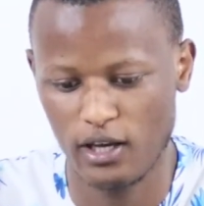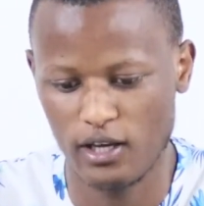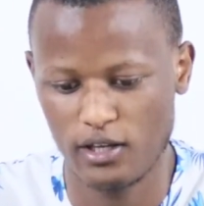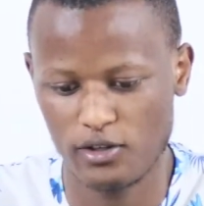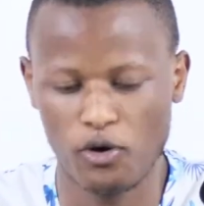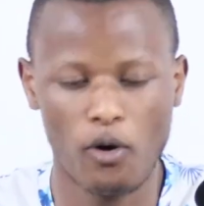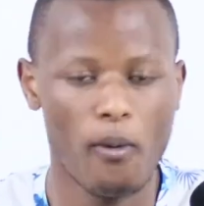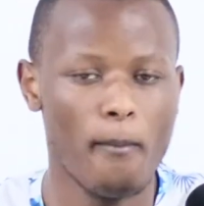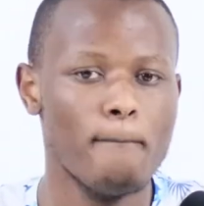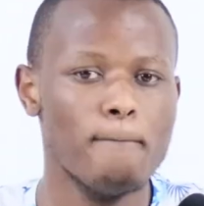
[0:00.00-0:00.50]

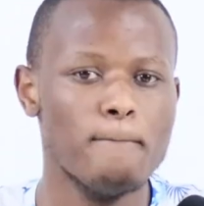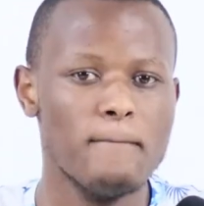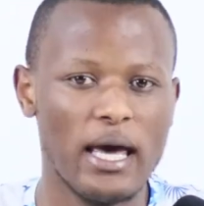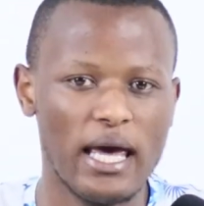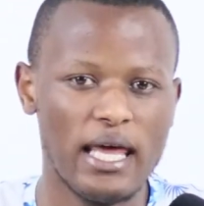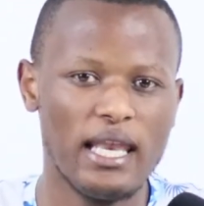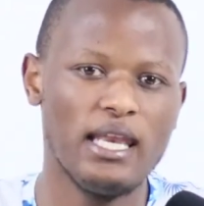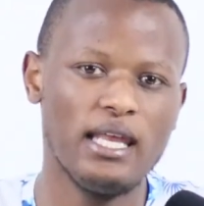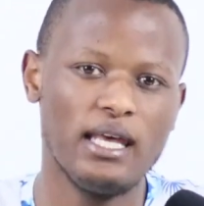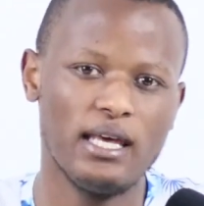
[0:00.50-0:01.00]
So
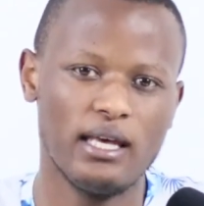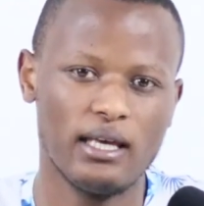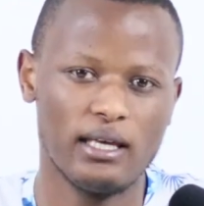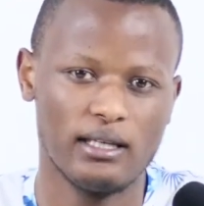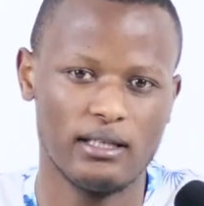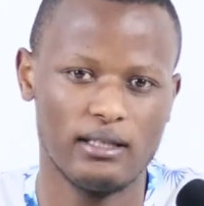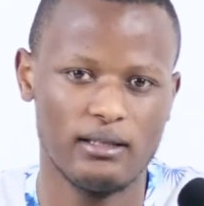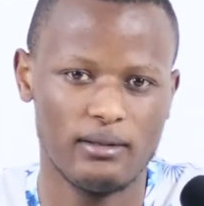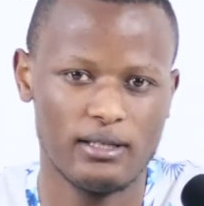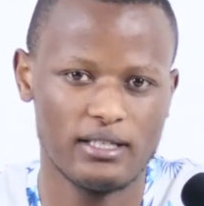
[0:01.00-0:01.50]
many
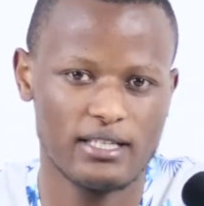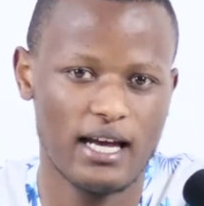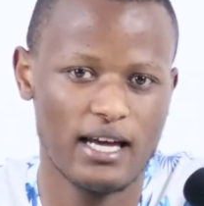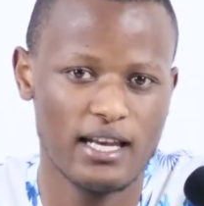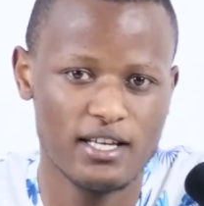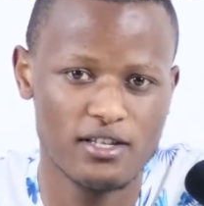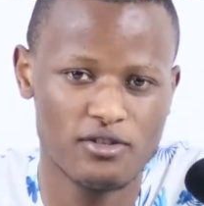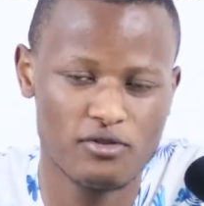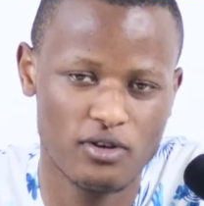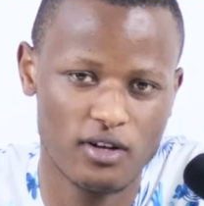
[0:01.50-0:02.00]

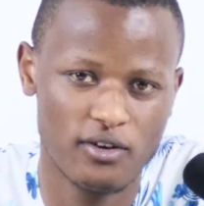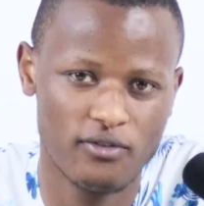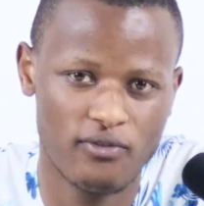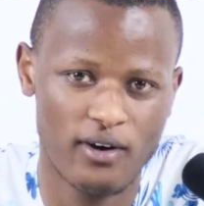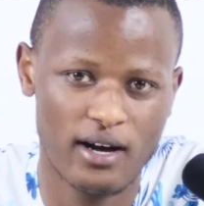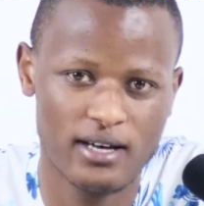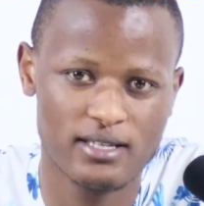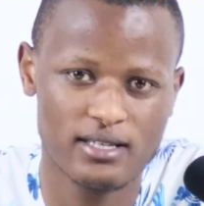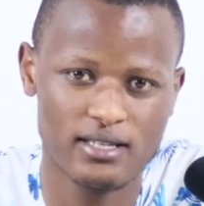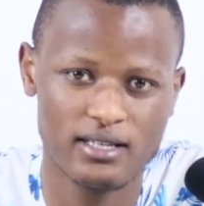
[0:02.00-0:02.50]
Chinese
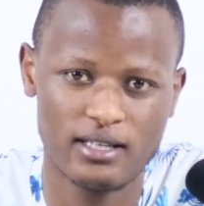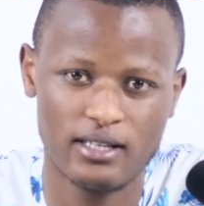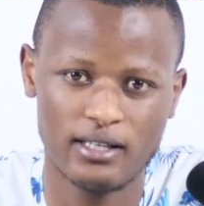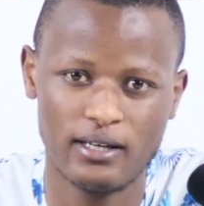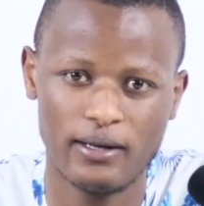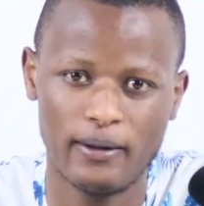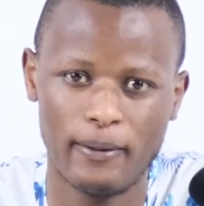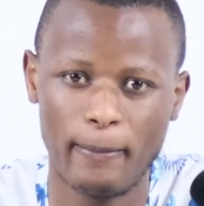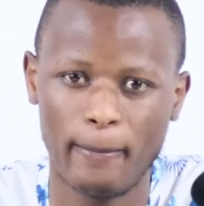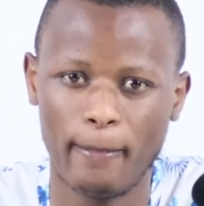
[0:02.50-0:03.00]

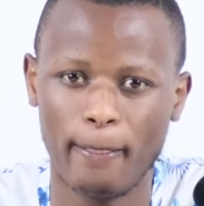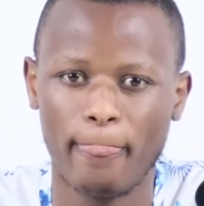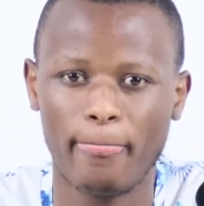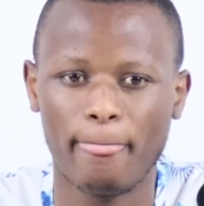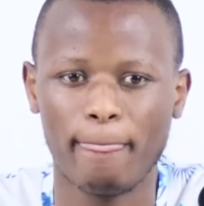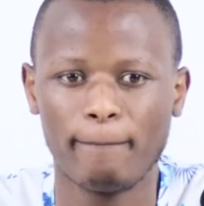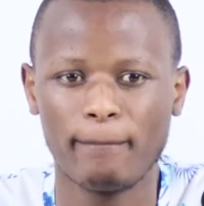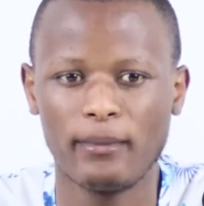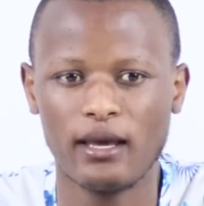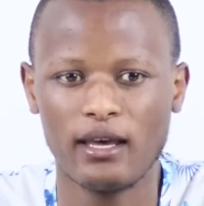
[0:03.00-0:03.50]
universities,
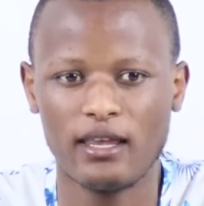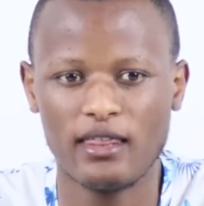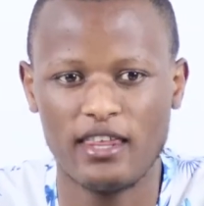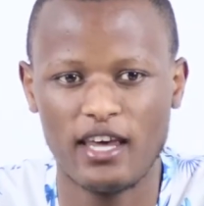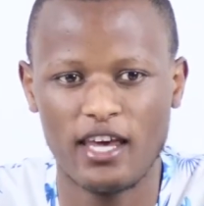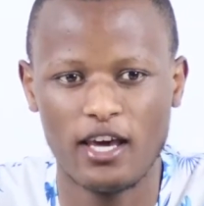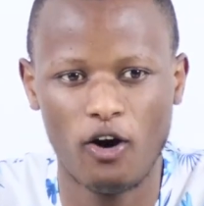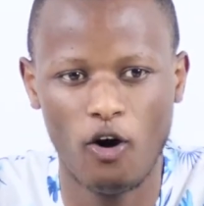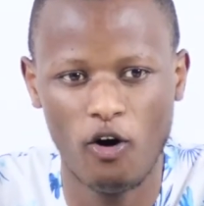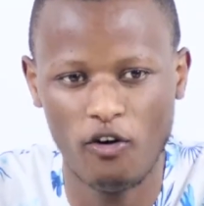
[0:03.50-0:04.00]

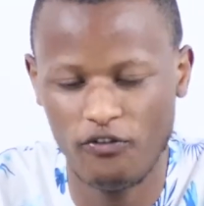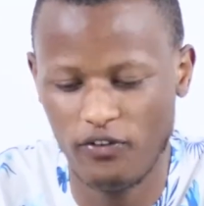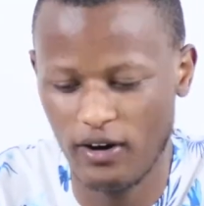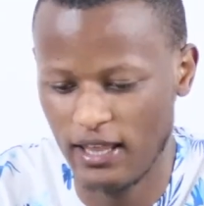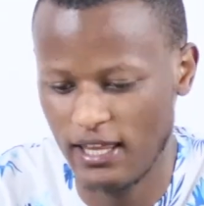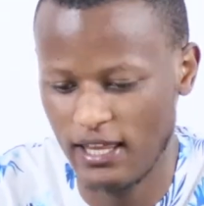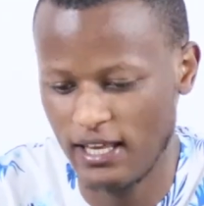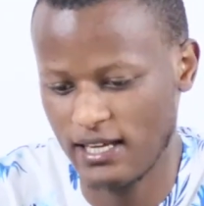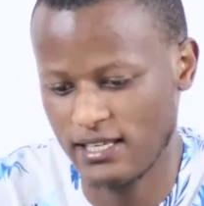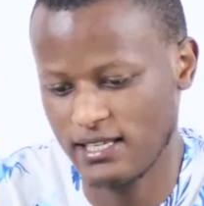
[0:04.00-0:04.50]
they offer
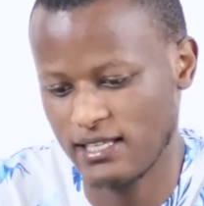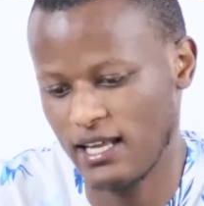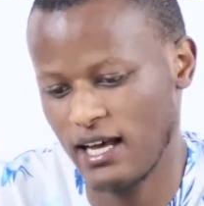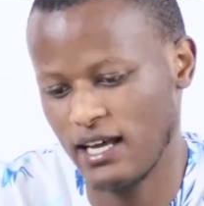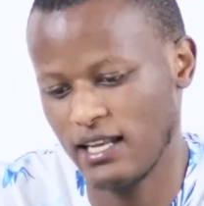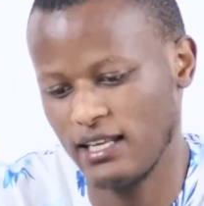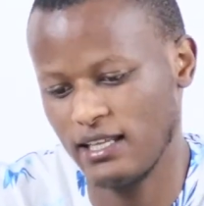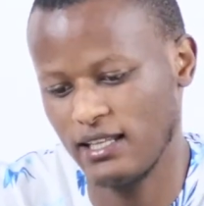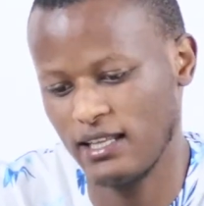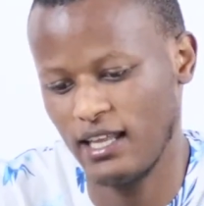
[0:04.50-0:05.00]

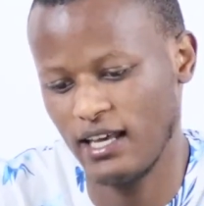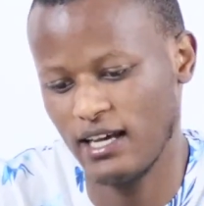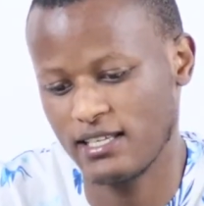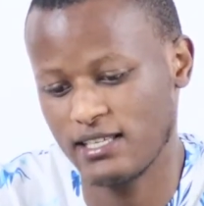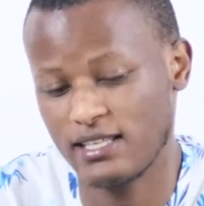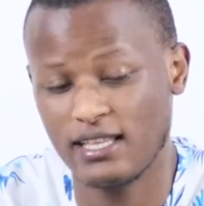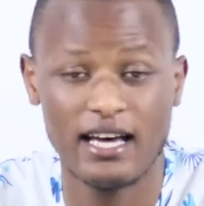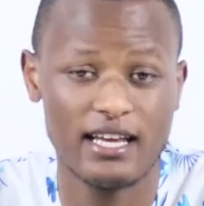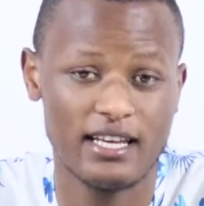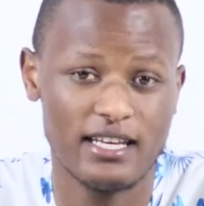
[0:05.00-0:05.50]
their
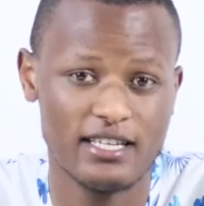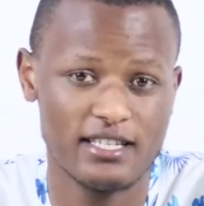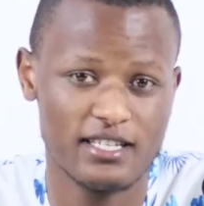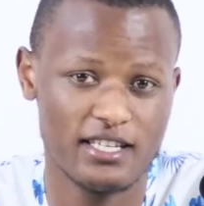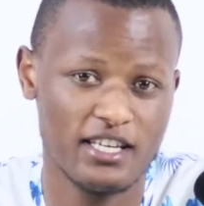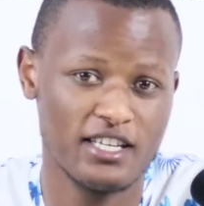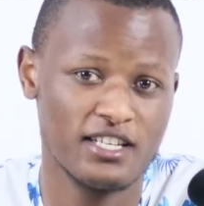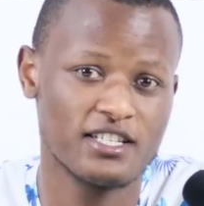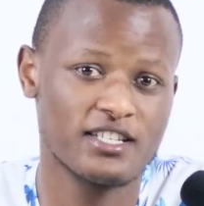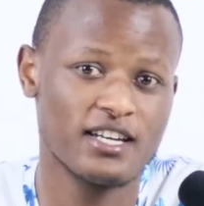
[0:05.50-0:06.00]
studies
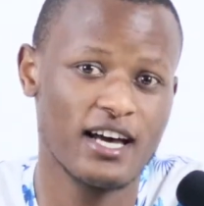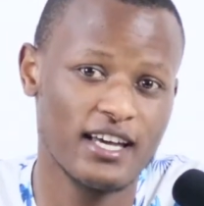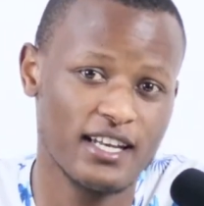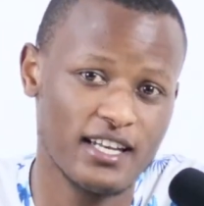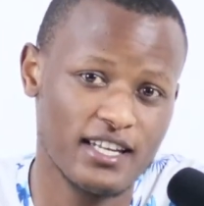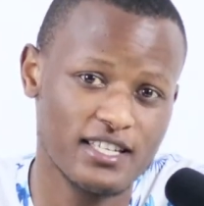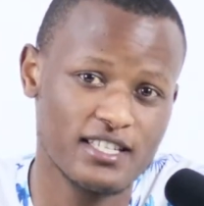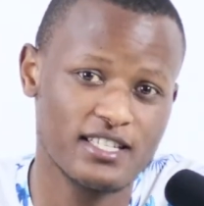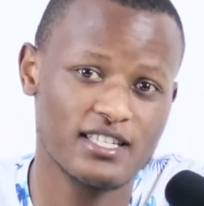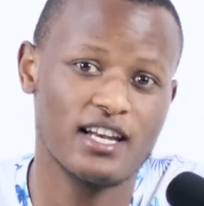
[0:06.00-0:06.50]
in
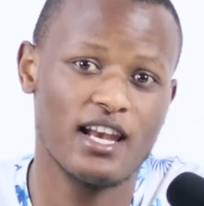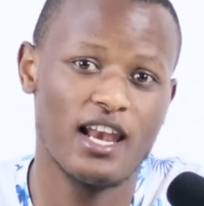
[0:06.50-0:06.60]
Chinese